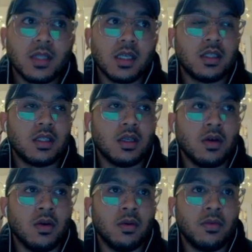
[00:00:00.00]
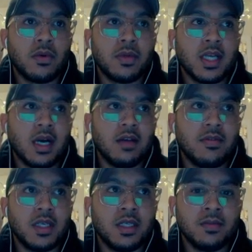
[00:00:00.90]
So before we dive
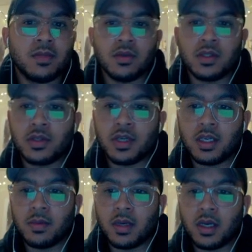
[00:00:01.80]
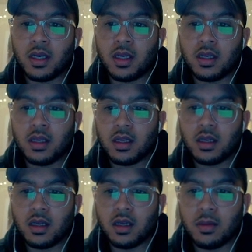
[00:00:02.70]
in, it was created by
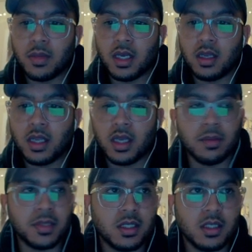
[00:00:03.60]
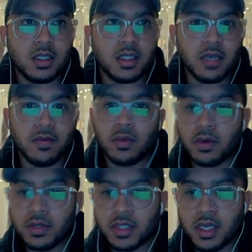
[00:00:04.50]
a man named David
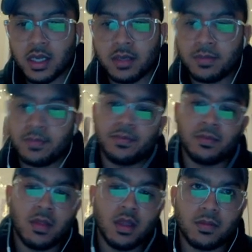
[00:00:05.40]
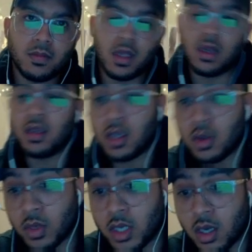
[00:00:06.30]
Rosenhan, and here
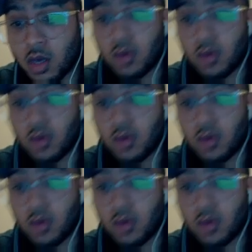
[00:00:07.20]
we go.